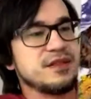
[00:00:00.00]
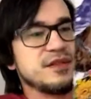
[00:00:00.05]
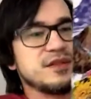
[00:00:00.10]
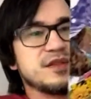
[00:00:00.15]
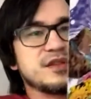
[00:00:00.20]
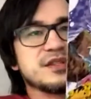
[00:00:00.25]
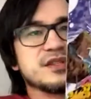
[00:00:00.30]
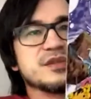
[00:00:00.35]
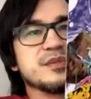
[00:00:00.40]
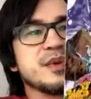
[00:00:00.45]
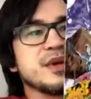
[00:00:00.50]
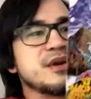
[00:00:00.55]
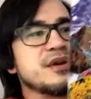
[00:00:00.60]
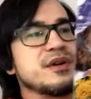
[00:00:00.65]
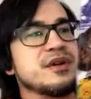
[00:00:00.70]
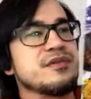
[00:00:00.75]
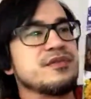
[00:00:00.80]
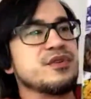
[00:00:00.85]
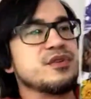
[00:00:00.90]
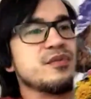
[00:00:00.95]
This is a period
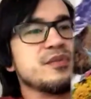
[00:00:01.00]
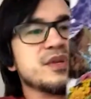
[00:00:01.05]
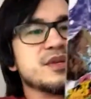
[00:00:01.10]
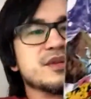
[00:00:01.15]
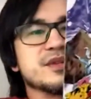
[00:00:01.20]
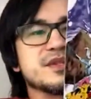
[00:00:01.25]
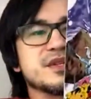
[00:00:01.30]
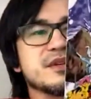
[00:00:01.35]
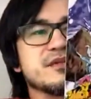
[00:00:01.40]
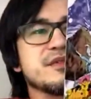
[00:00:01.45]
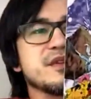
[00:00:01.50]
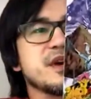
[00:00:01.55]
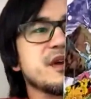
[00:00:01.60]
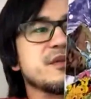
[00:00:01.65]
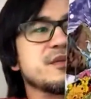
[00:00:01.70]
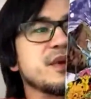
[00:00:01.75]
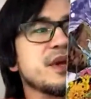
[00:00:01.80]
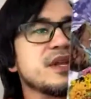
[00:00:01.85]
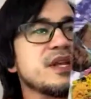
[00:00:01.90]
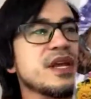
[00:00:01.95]
of New Mutants I've not
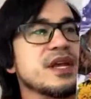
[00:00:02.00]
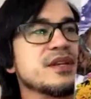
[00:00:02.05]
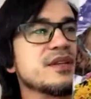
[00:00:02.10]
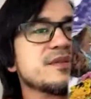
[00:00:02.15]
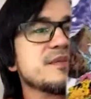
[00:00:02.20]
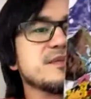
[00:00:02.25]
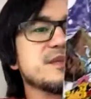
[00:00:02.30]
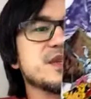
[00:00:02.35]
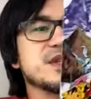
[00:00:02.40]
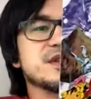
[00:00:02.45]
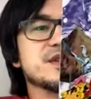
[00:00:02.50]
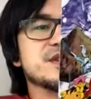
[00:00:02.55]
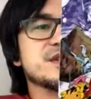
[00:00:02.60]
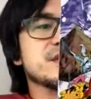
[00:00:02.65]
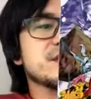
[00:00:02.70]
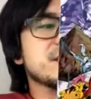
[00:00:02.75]
read yet, so